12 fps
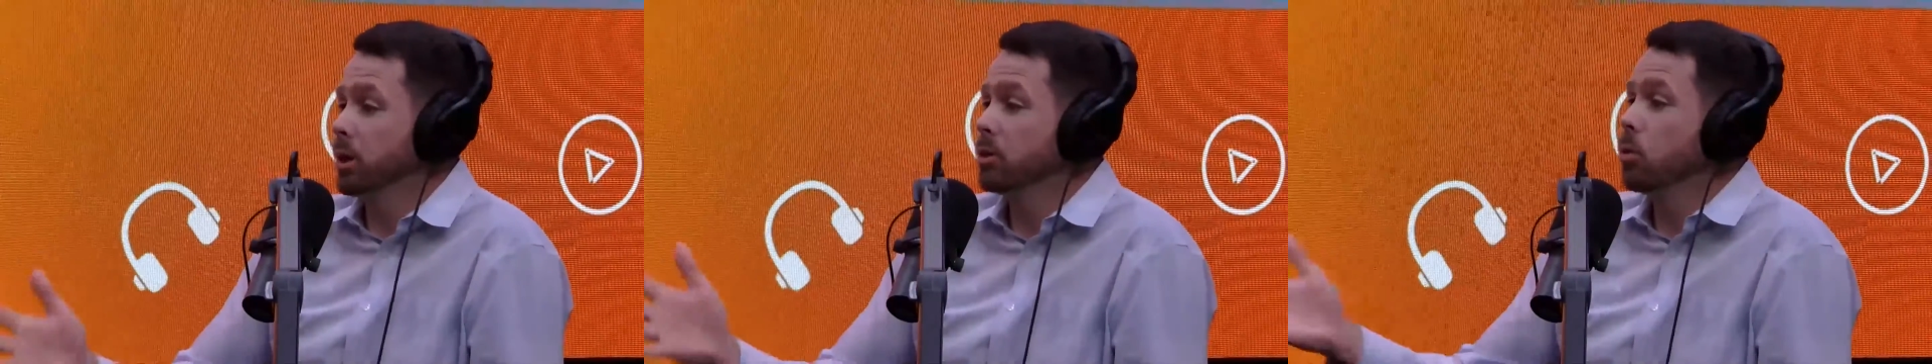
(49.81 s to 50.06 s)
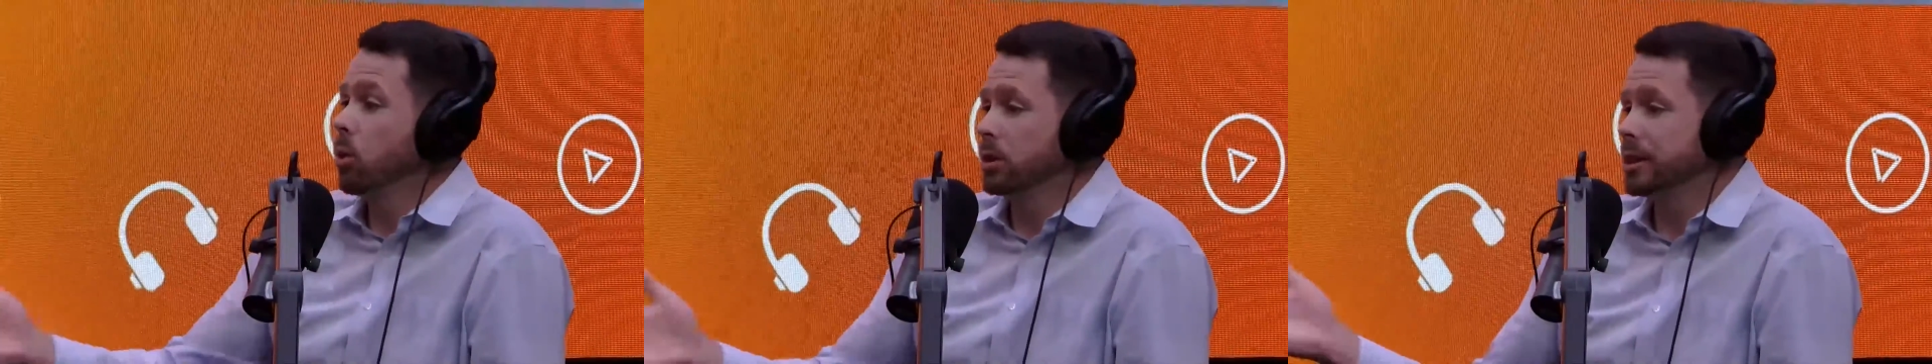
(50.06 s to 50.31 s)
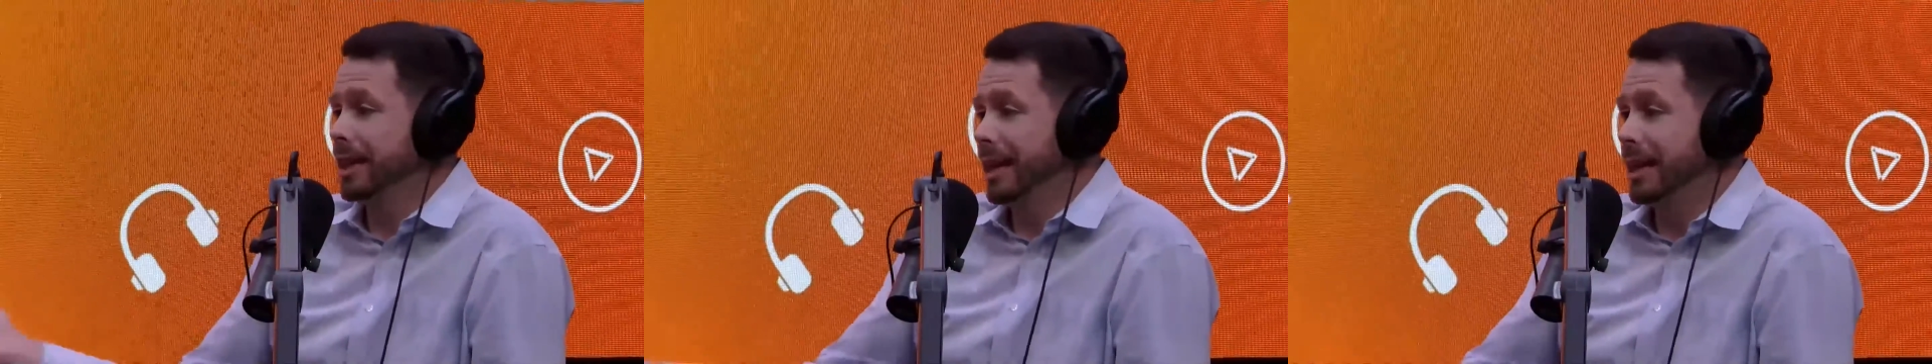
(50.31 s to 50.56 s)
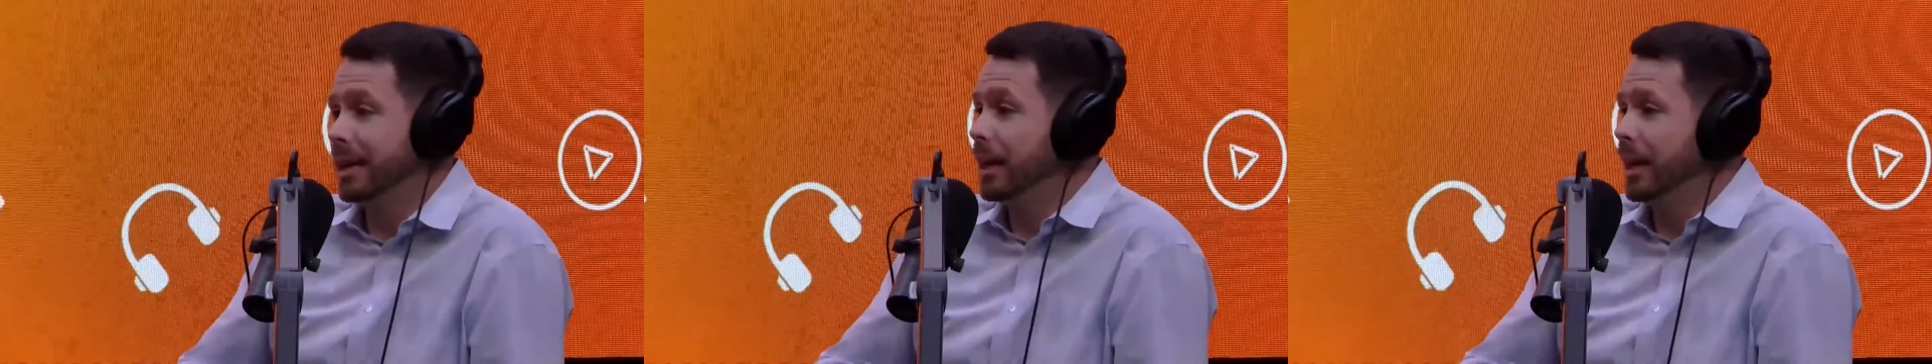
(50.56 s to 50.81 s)
put in the work to
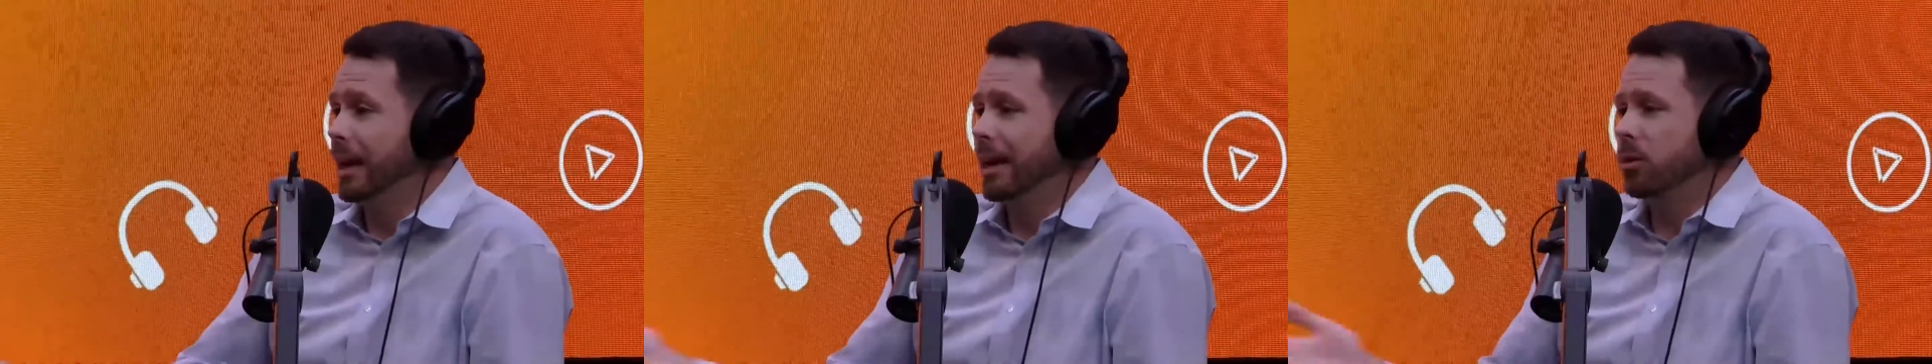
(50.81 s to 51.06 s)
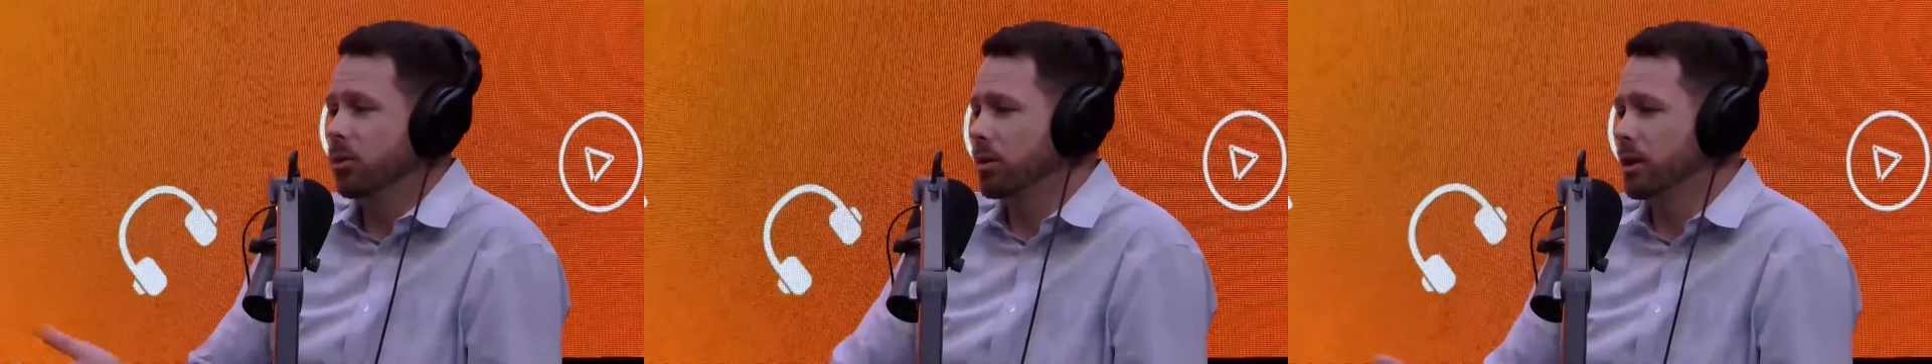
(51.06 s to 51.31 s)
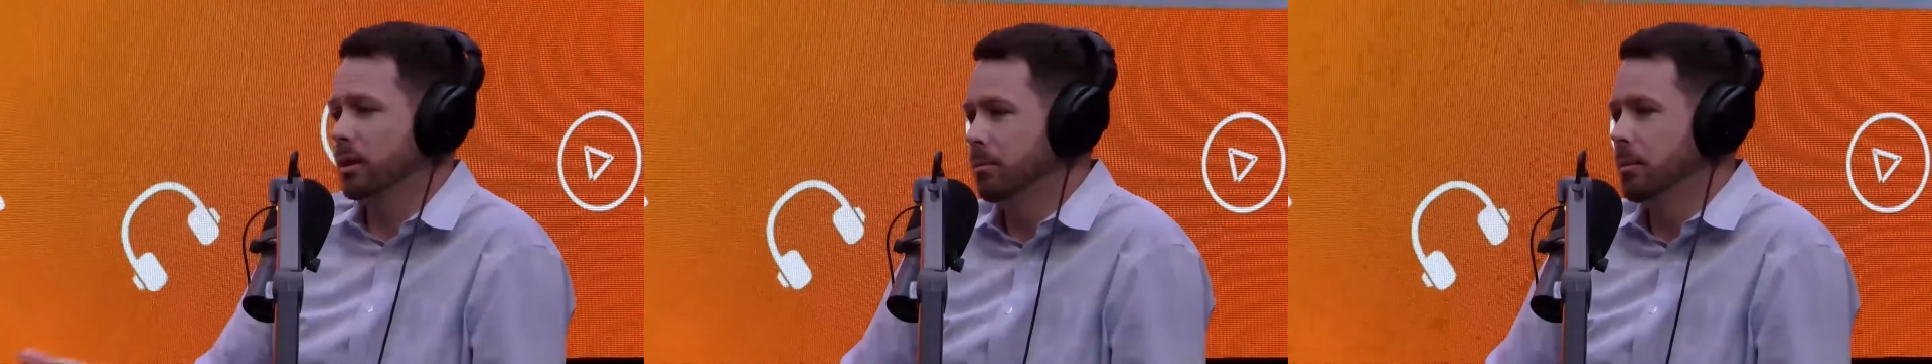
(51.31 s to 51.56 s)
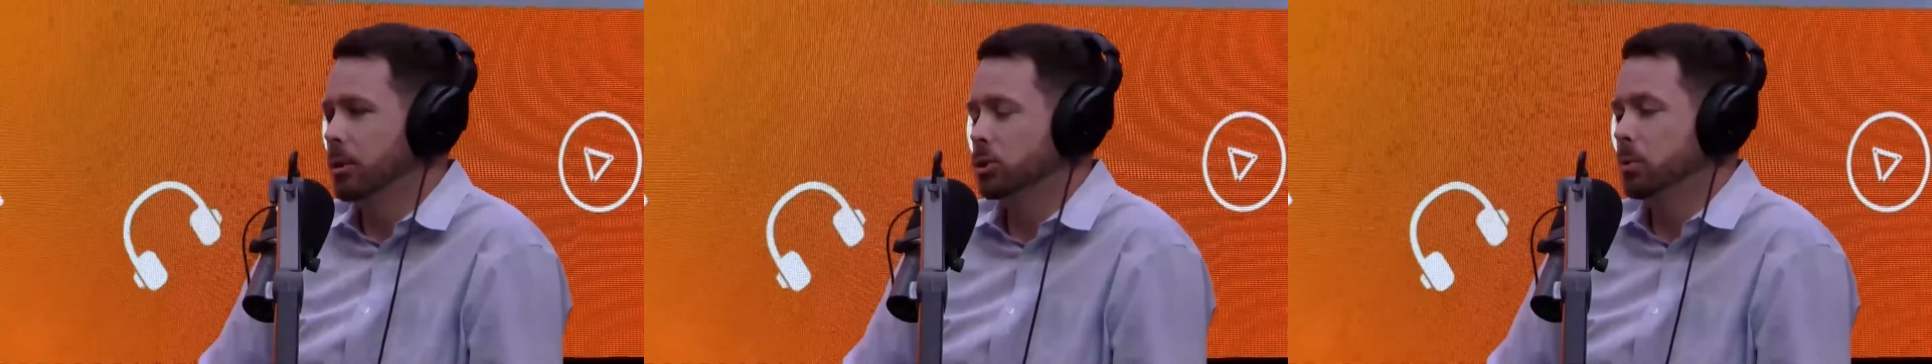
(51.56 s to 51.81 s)
get it? And I don't
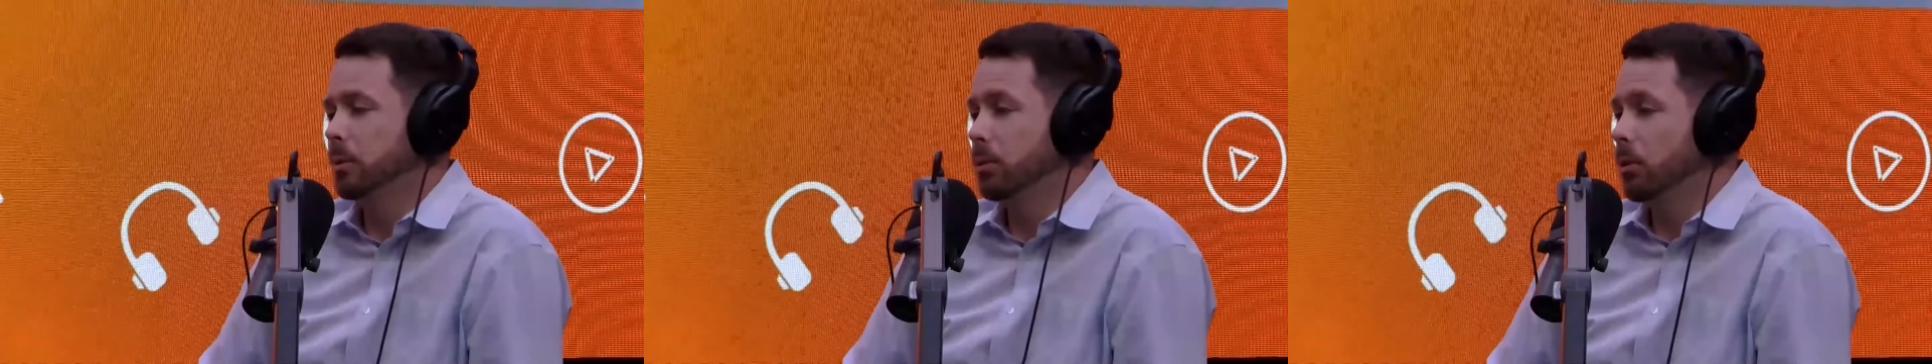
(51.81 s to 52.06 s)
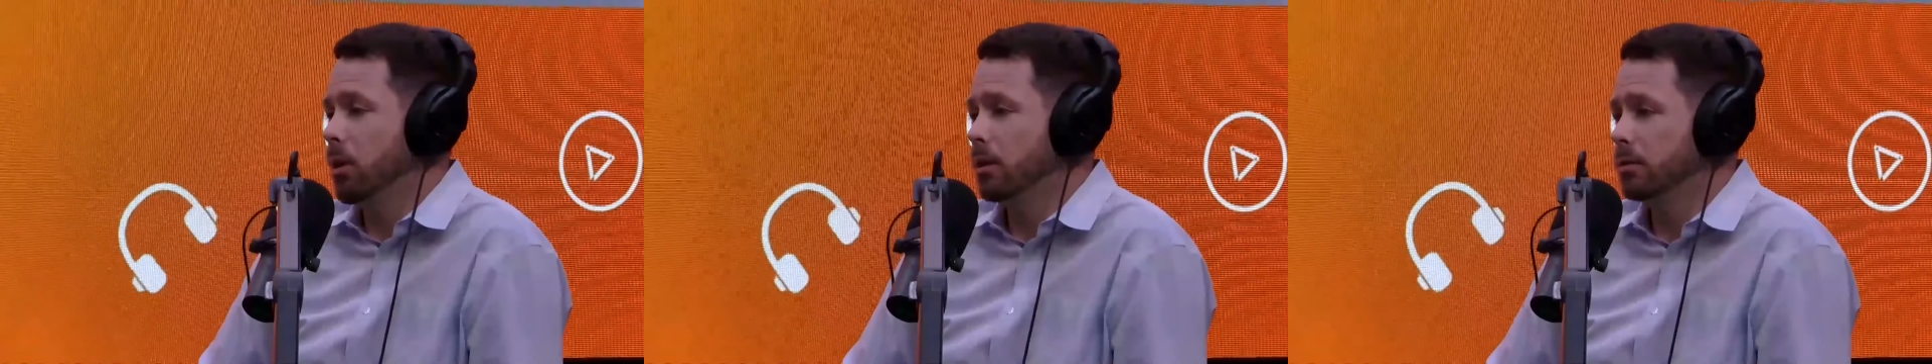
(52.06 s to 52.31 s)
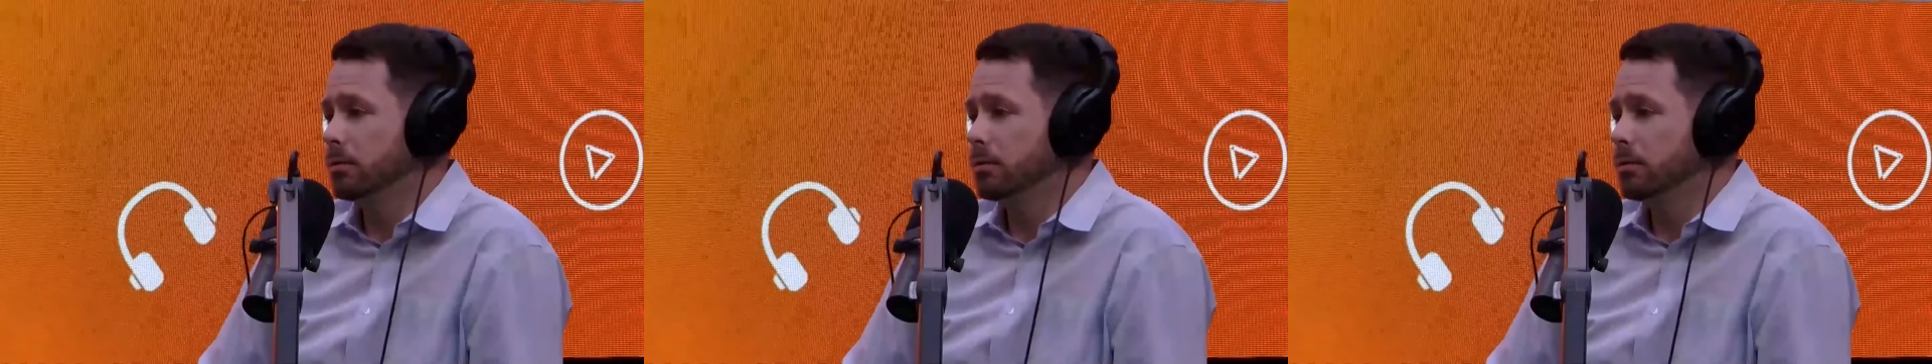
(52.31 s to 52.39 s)
think most people are.